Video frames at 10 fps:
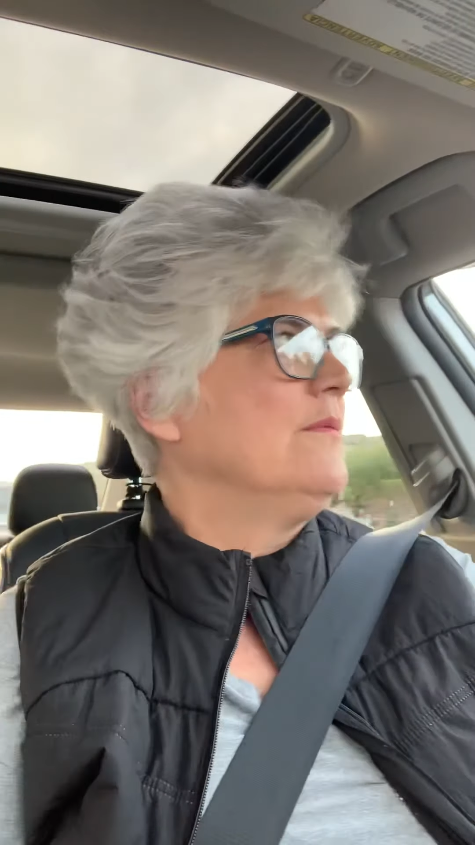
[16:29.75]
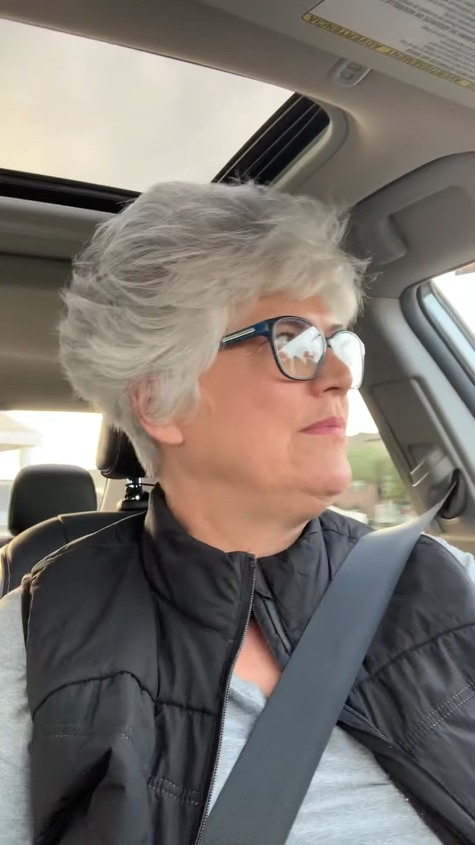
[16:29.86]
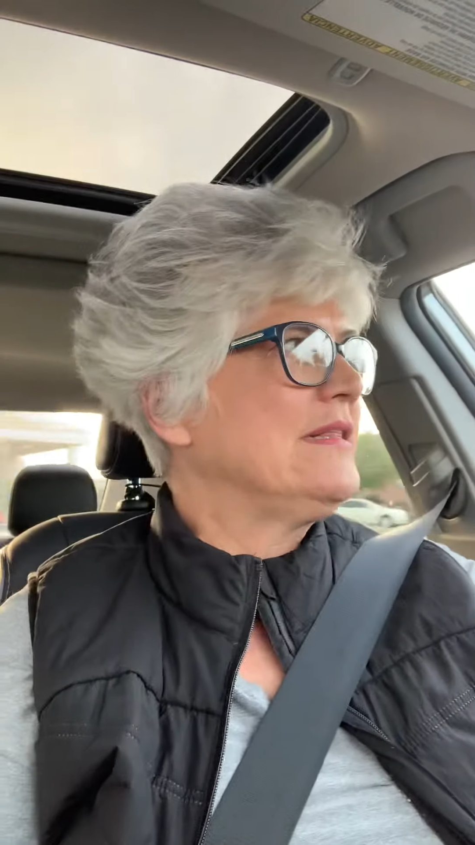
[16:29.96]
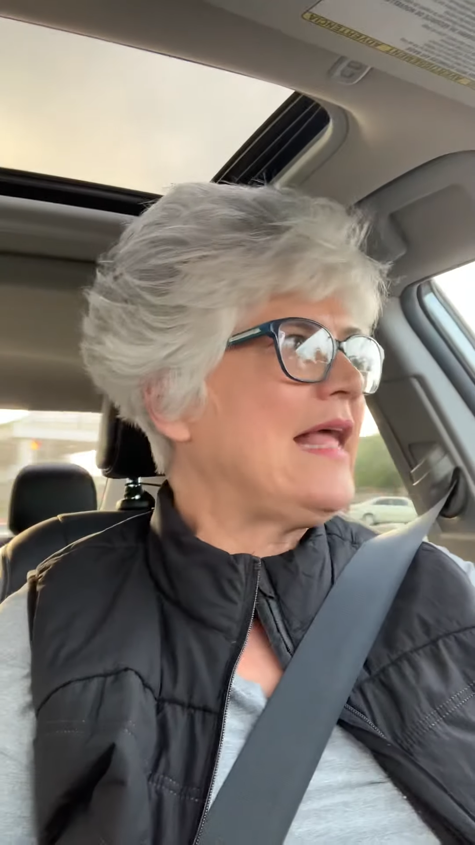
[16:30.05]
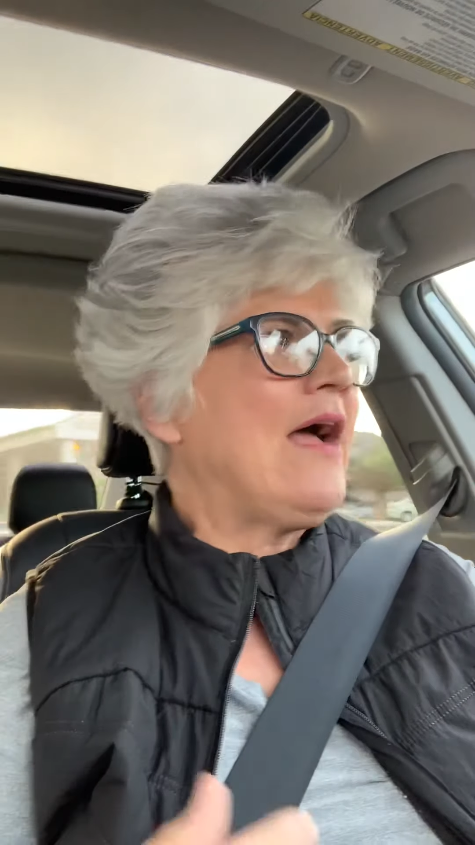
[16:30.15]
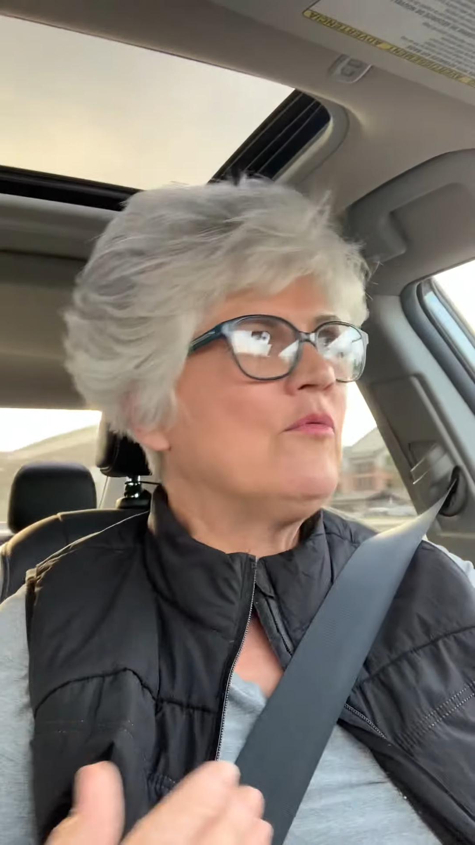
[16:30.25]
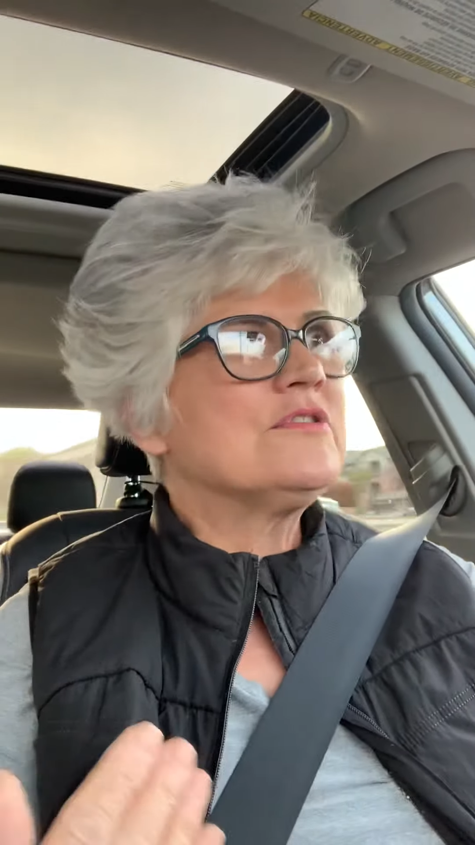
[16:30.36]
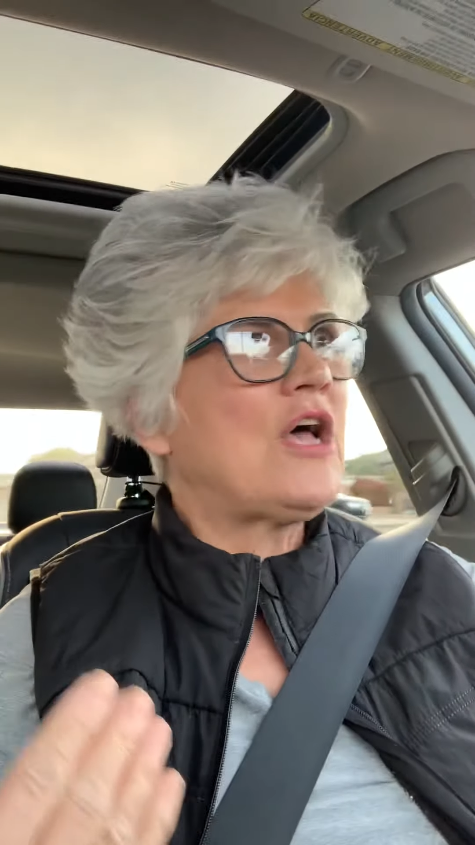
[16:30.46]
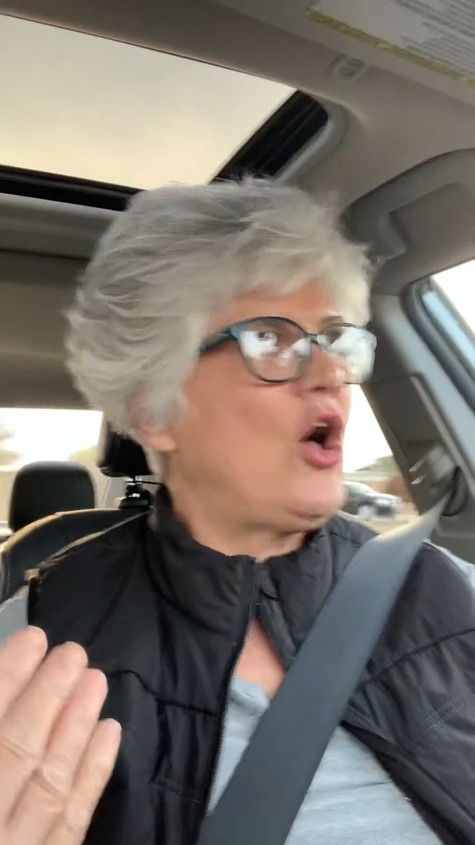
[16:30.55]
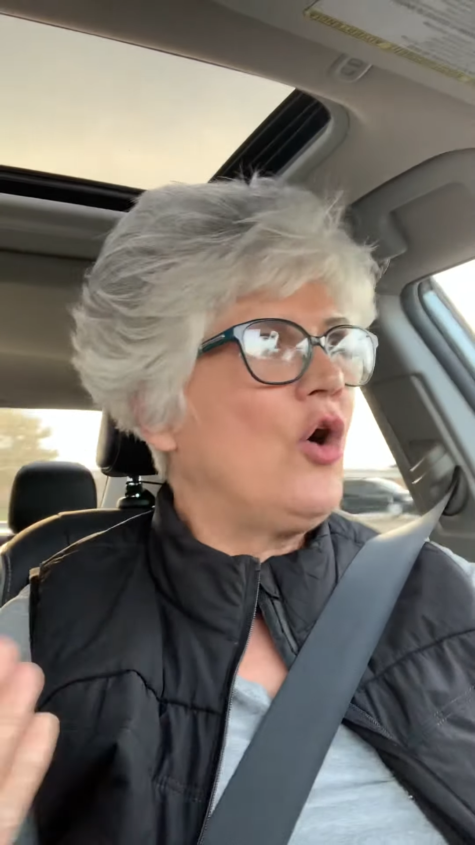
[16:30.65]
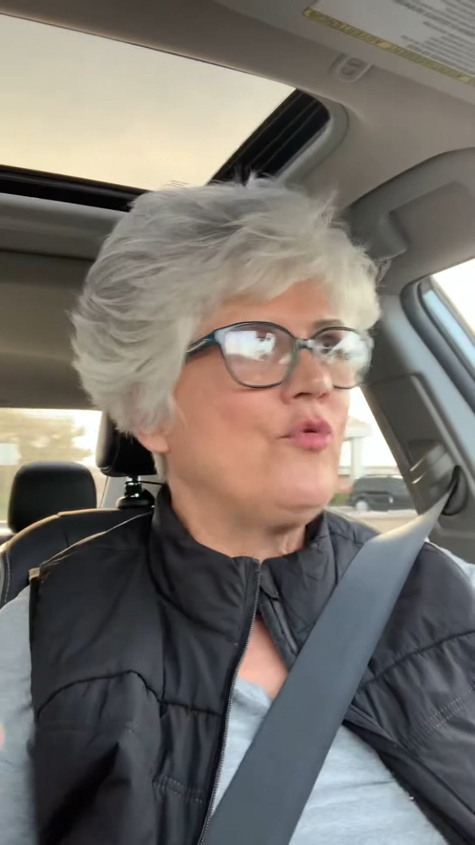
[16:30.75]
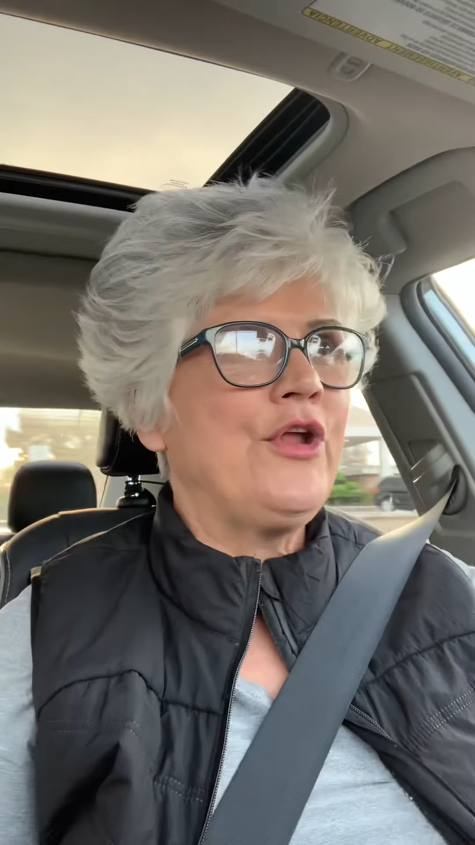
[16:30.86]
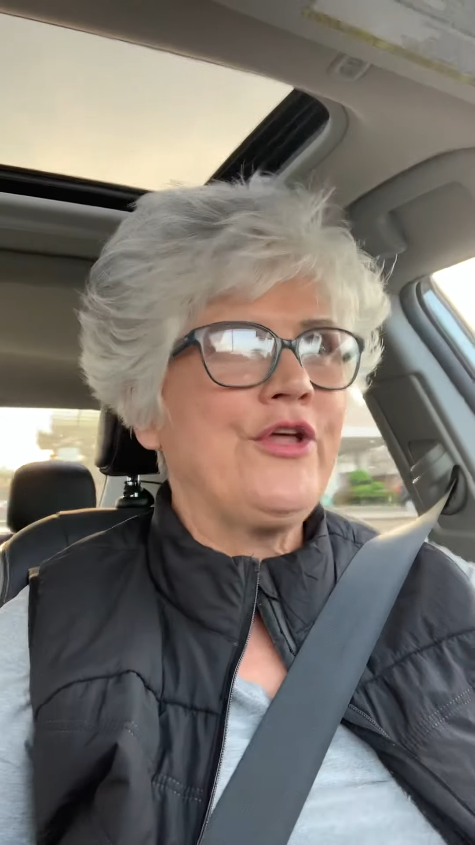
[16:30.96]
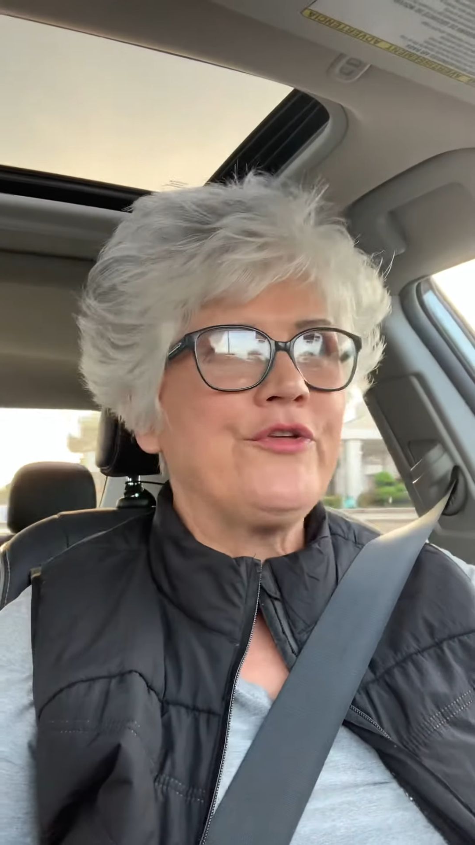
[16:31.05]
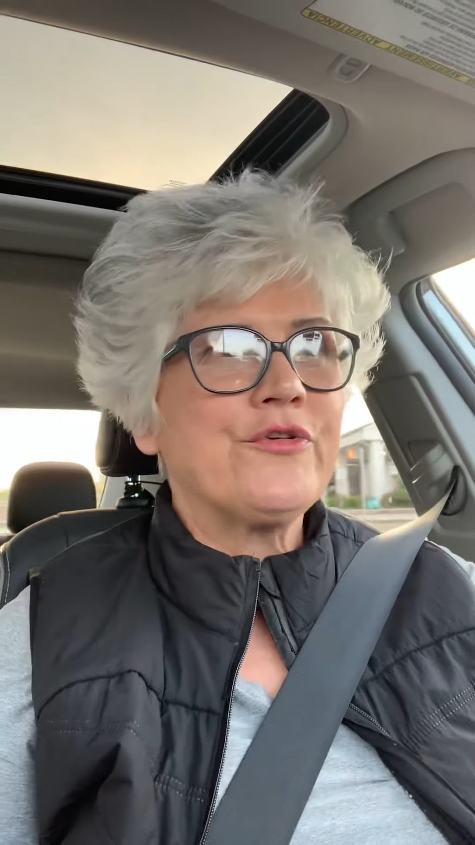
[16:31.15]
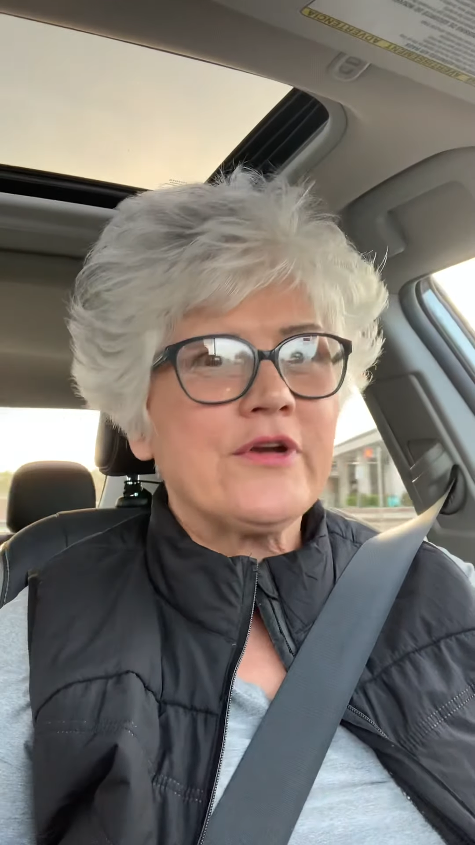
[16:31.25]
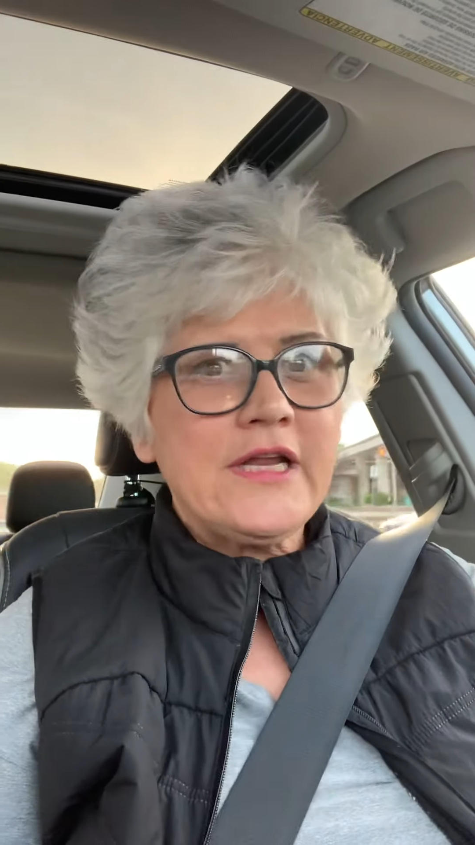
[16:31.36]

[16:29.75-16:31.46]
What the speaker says: But that was a whole nother